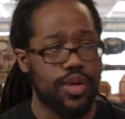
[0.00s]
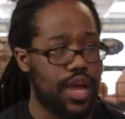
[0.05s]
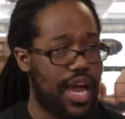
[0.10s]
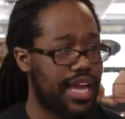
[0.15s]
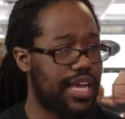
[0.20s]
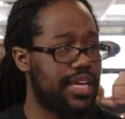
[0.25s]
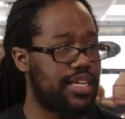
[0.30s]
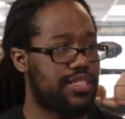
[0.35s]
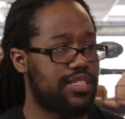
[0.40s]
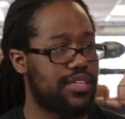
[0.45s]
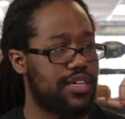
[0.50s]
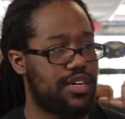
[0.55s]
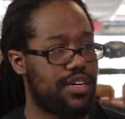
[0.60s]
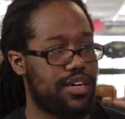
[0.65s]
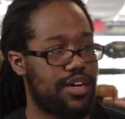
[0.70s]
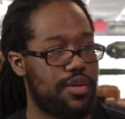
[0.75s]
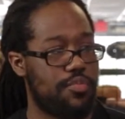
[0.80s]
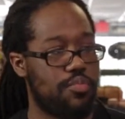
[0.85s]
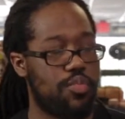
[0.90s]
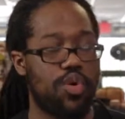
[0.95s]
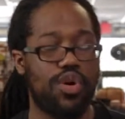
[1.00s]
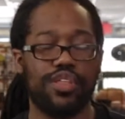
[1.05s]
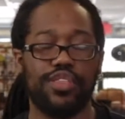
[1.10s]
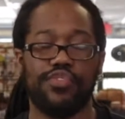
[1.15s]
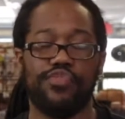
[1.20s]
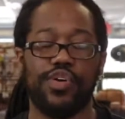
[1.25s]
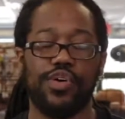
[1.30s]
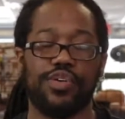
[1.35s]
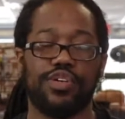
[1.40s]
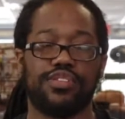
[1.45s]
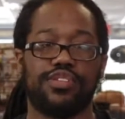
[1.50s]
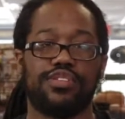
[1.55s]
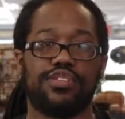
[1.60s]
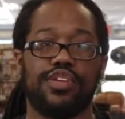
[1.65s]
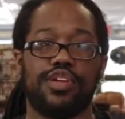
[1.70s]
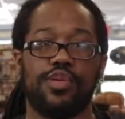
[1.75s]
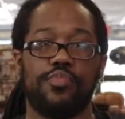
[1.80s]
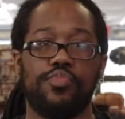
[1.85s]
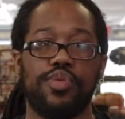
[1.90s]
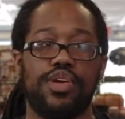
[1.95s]
I guess more of the focus is
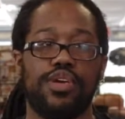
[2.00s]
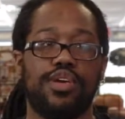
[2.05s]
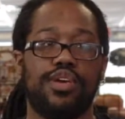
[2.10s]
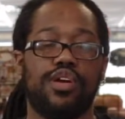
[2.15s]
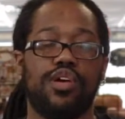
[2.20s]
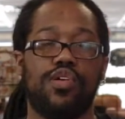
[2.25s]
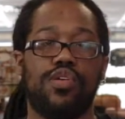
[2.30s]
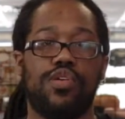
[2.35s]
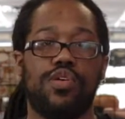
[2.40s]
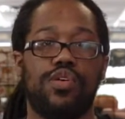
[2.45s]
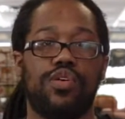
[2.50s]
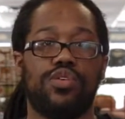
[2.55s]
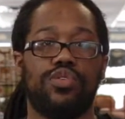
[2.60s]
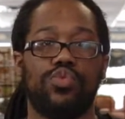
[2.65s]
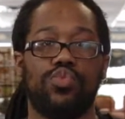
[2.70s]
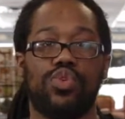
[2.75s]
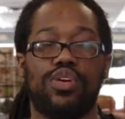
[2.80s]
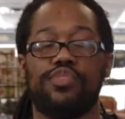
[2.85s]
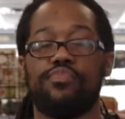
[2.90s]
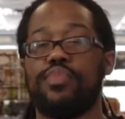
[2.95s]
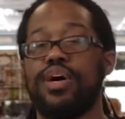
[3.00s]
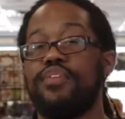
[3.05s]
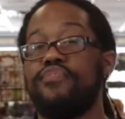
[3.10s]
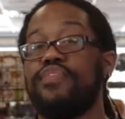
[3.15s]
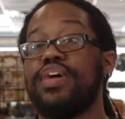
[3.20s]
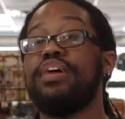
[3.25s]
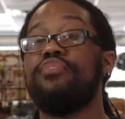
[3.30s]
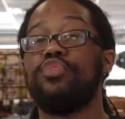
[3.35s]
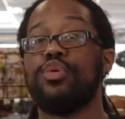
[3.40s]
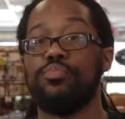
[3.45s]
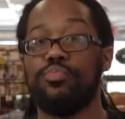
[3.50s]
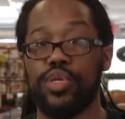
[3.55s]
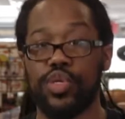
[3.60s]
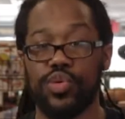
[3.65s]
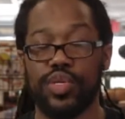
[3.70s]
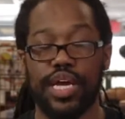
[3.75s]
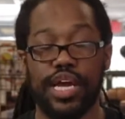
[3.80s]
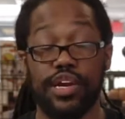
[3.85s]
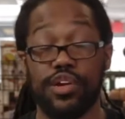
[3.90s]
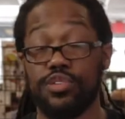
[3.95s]
gonna be on one of my favorite
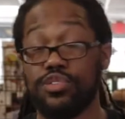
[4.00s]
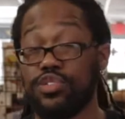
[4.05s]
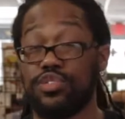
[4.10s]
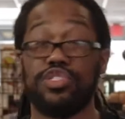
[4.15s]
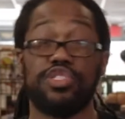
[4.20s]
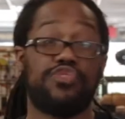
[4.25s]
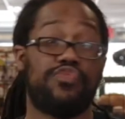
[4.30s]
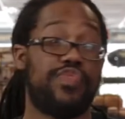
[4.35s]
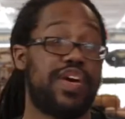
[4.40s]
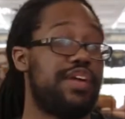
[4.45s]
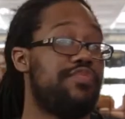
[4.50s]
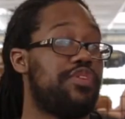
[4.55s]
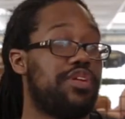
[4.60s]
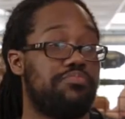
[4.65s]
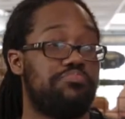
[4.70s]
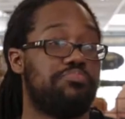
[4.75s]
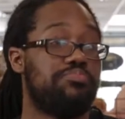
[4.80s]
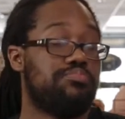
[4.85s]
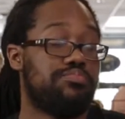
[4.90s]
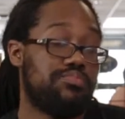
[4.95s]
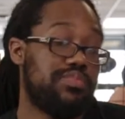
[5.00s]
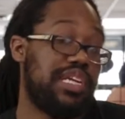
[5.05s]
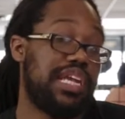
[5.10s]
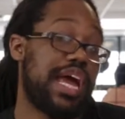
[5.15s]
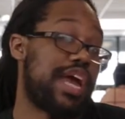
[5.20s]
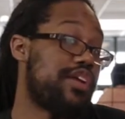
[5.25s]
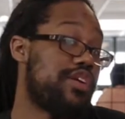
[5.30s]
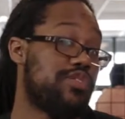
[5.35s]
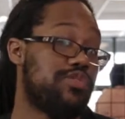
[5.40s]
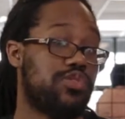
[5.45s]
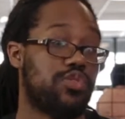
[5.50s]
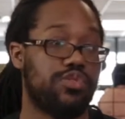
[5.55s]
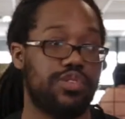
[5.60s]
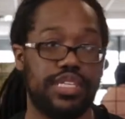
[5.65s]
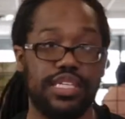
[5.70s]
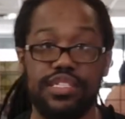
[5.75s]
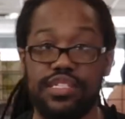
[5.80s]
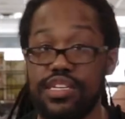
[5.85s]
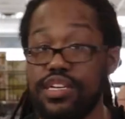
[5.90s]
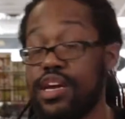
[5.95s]
Blue Lanterns, or just favorite Lanterns or
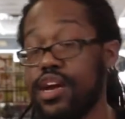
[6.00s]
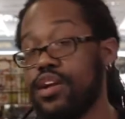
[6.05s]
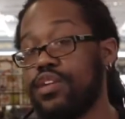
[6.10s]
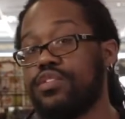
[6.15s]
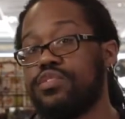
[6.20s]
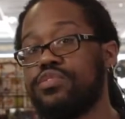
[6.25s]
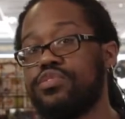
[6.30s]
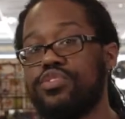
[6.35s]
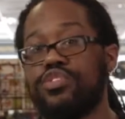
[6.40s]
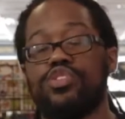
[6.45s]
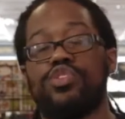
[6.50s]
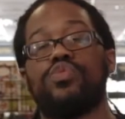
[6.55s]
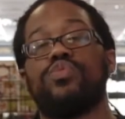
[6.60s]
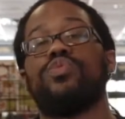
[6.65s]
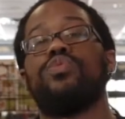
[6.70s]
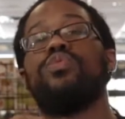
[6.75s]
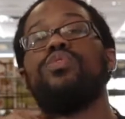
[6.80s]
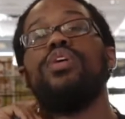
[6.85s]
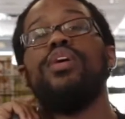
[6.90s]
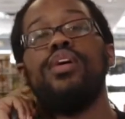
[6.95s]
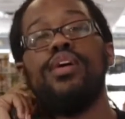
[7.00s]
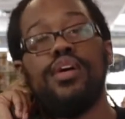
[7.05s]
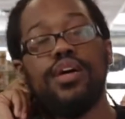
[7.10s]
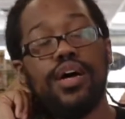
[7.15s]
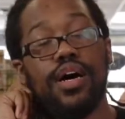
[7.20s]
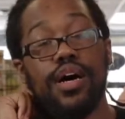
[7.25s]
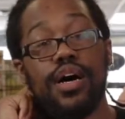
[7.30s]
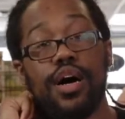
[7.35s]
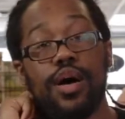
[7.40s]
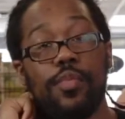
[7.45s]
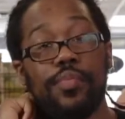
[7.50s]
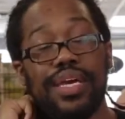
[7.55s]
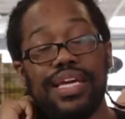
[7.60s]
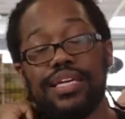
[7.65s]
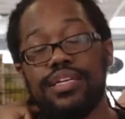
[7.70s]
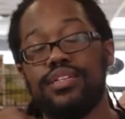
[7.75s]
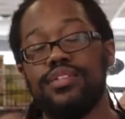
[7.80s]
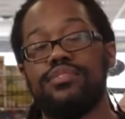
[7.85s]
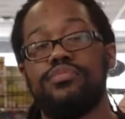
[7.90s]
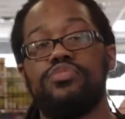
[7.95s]
DC characters in general.
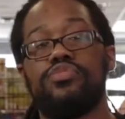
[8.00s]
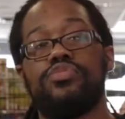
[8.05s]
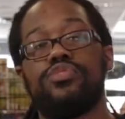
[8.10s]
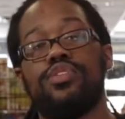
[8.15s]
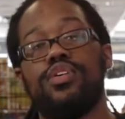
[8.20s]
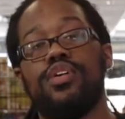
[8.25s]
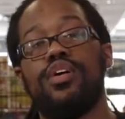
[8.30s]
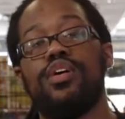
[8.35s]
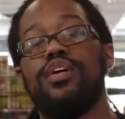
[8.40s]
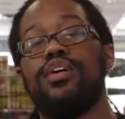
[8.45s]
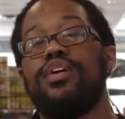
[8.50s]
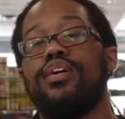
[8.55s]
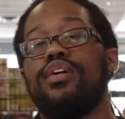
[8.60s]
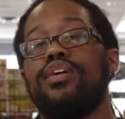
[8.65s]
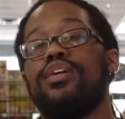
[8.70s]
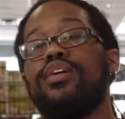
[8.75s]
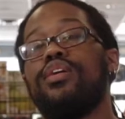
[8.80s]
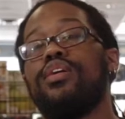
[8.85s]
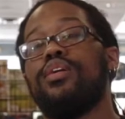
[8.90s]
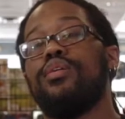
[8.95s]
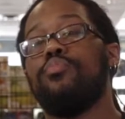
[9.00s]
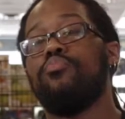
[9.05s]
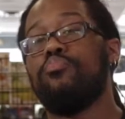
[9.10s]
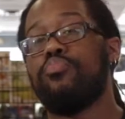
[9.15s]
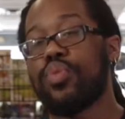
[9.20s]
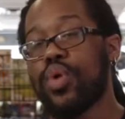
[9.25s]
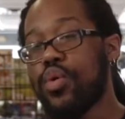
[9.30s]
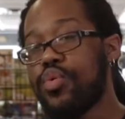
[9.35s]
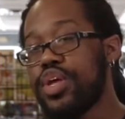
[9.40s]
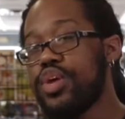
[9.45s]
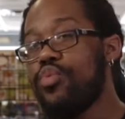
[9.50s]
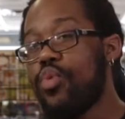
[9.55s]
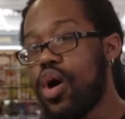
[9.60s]
It's Brody